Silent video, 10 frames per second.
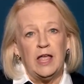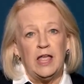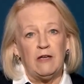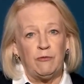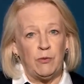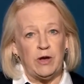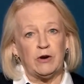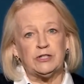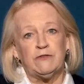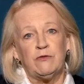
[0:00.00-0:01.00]
If we are
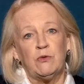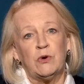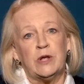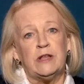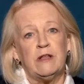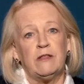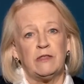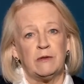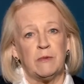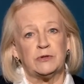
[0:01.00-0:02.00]
to avoid
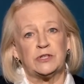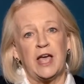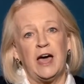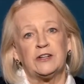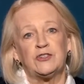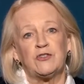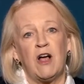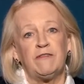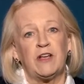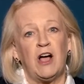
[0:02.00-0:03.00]
the most
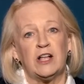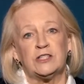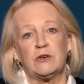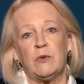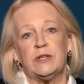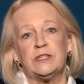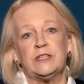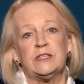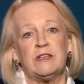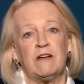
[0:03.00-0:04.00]
catastrophic
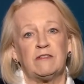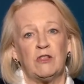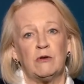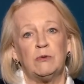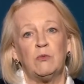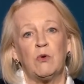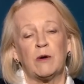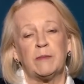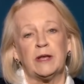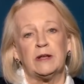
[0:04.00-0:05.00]
consequences of global
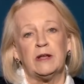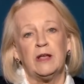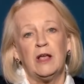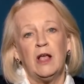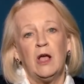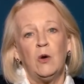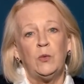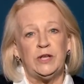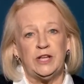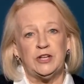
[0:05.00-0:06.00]
warming,
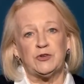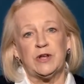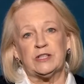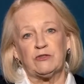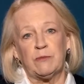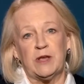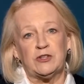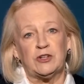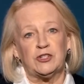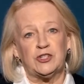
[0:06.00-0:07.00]
we need
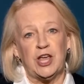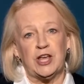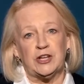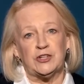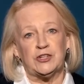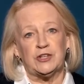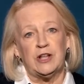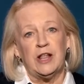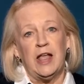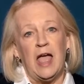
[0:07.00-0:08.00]
transformational change,
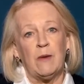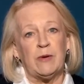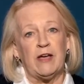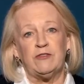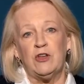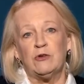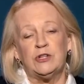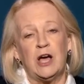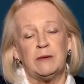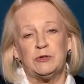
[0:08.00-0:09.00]
and we have no
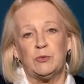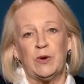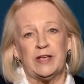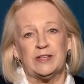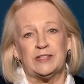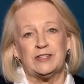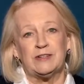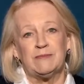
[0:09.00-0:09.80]
time to waste.